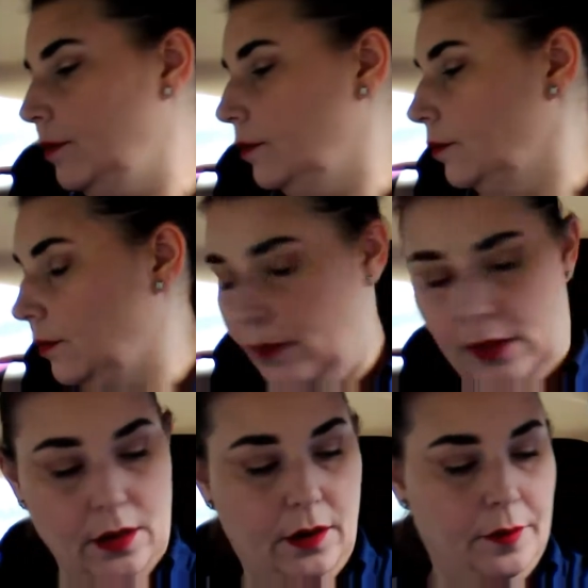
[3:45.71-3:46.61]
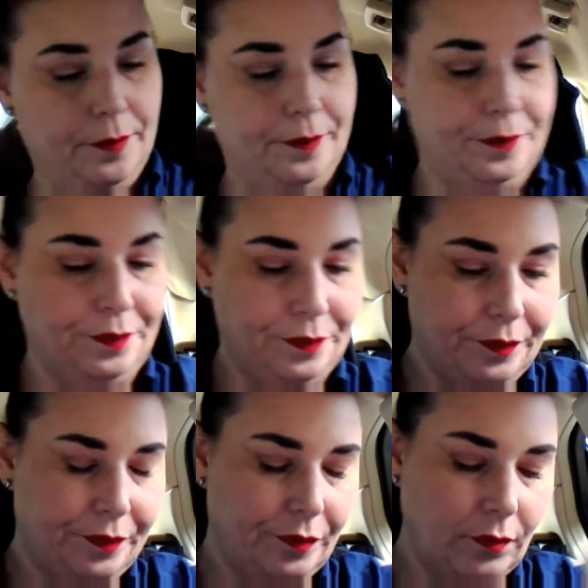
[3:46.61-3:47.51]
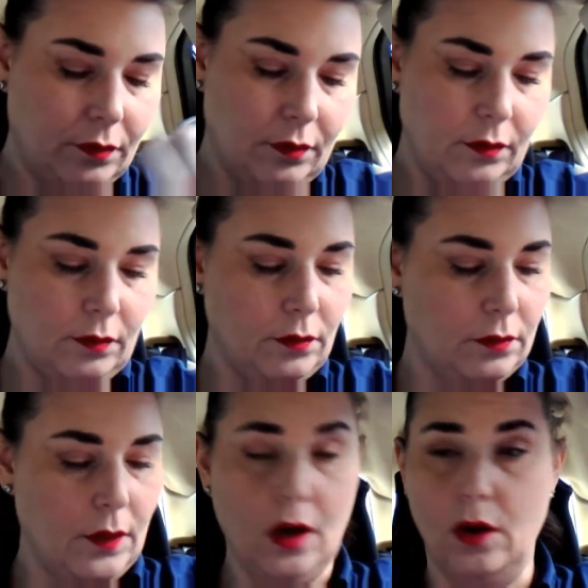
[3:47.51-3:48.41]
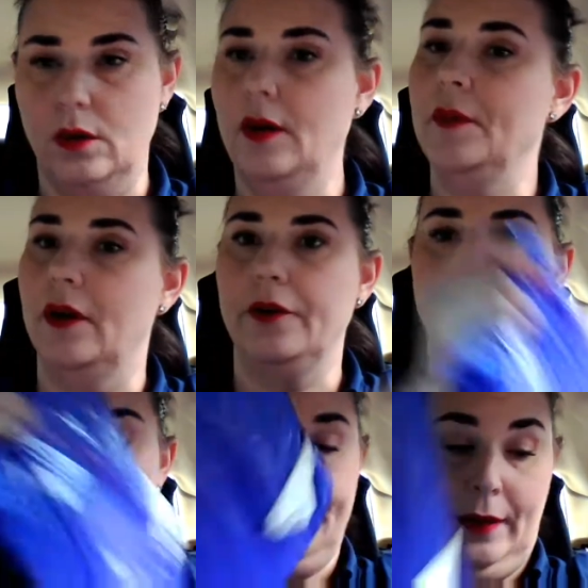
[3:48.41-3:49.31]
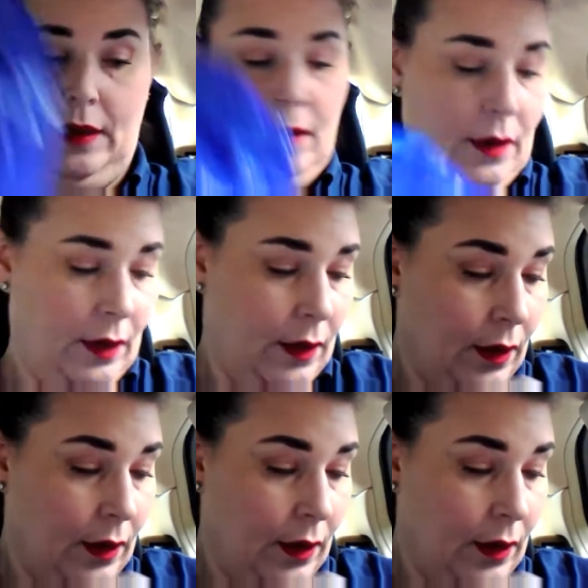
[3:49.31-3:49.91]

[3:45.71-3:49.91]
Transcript: I got my you've seen these, everybody's showing them.